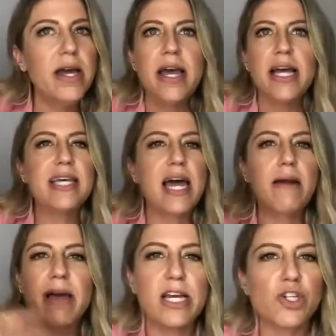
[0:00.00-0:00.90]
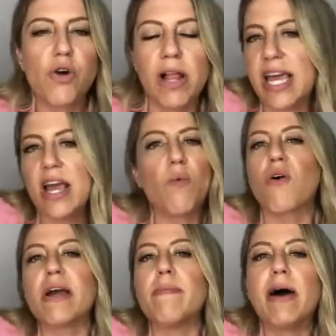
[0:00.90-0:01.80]
it's out of my control. I can't
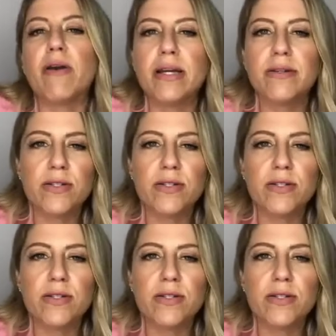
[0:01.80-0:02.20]
worry about it.